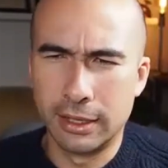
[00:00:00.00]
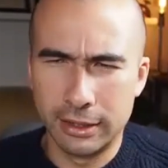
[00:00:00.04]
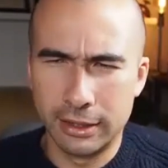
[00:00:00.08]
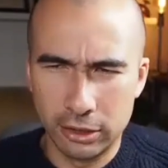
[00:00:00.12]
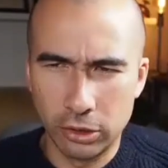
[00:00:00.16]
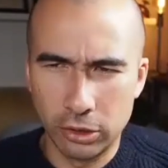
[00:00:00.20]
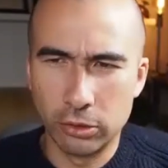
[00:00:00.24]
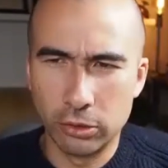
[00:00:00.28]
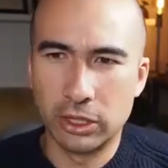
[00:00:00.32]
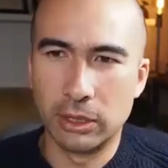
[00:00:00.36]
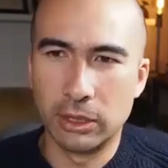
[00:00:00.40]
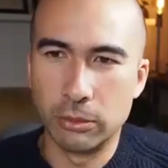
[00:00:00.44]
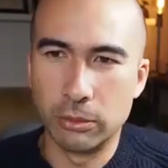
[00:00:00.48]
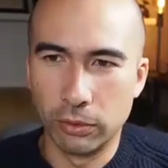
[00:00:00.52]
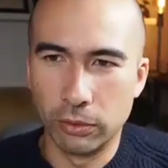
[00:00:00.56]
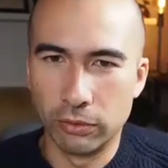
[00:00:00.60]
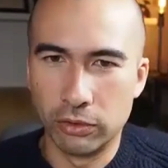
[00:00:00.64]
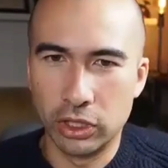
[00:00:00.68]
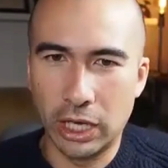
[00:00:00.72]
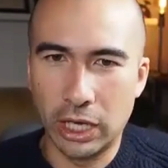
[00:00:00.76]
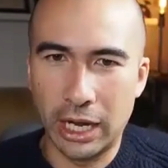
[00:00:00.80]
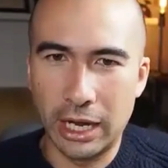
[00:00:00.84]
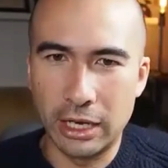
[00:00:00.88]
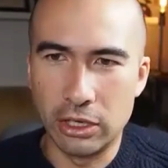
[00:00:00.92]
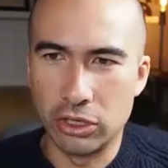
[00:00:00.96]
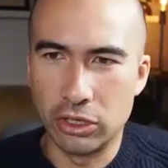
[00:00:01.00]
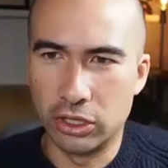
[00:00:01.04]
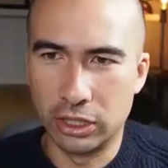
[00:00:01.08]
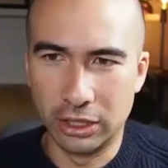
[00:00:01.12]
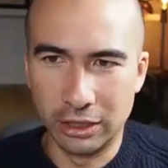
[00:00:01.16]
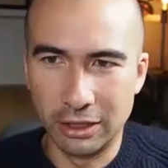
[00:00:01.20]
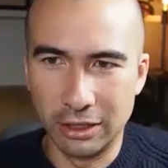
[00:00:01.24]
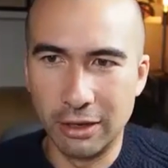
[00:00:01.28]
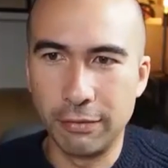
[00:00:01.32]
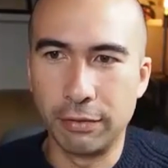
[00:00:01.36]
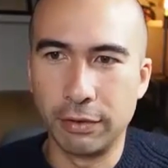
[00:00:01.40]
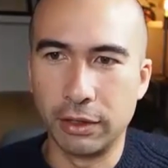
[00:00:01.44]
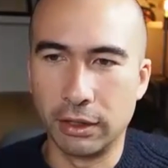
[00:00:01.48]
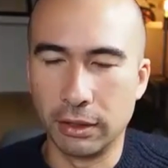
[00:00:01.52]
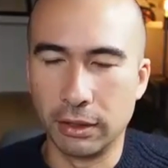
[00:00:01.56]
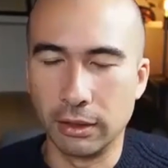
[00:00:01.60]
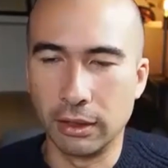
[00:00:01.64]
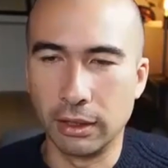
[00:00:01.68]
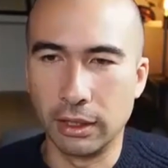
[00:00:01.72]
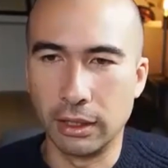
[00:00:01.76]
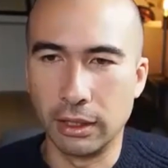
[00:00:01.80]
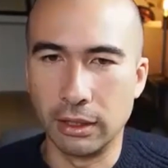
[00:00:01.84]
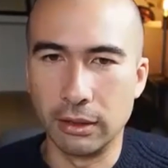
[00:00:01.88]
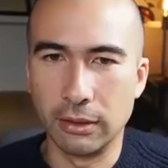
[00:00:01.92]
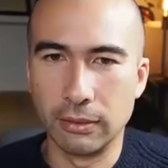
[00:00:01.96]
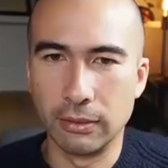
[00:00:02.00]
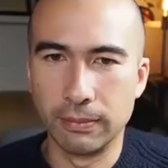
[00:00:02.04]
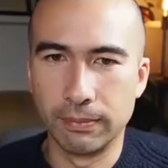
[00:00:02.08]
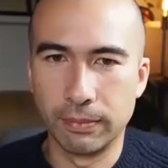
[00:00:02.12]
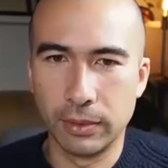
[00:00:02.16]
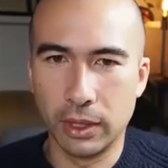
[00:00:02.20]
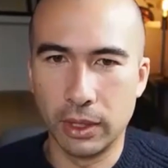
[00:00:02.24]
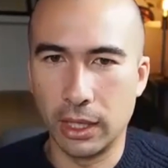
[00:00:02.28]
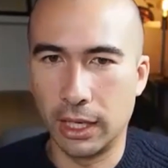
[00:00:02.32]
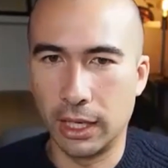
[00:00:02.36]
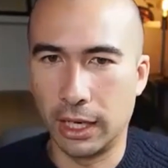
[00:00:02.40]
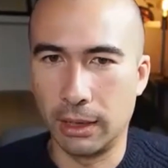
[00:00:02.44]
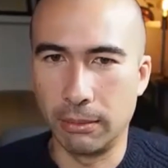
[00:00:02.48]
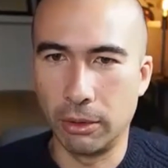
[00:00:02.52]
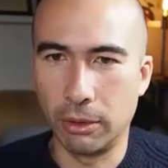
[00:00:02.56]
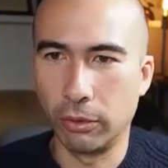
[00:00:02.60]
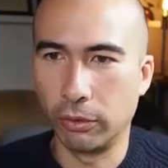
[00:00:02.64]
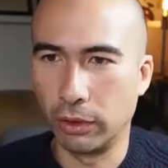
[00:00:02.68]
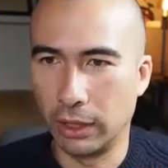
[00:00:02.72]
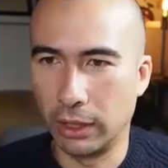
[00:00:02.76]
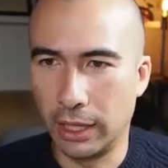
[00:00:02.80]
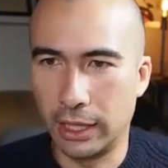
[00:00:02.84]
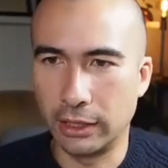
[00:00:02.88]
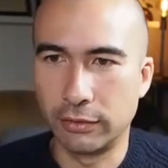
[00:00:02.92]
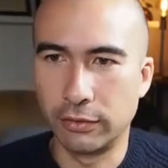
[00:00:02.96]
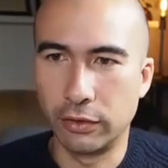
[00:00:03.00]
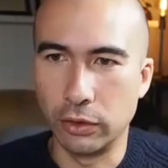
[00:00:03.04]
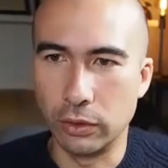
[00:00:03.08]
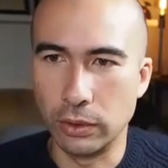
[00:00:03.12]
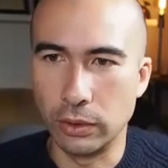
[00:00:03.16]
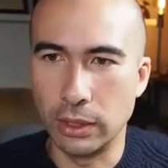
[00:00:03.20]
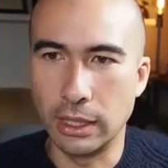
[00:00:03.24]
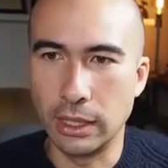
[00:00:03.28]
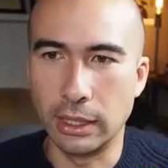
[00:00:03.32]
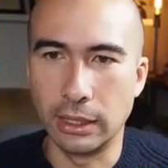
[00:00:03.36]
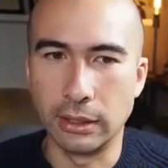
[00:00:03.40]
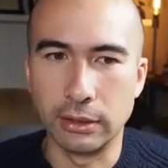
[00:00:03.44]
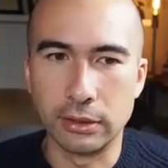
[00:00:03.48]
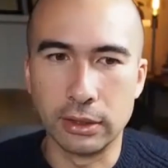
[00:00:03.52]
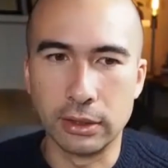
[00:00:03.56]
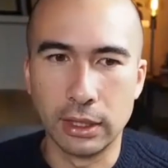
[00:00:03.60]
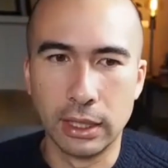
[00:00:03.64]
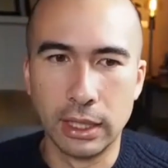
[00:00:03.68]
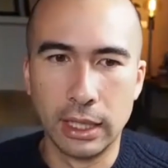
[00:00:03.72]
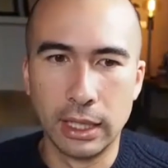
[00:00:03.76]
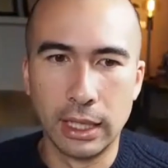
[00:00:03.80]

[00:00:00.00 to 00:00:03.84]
don't seem to have changed significantly over the last few years.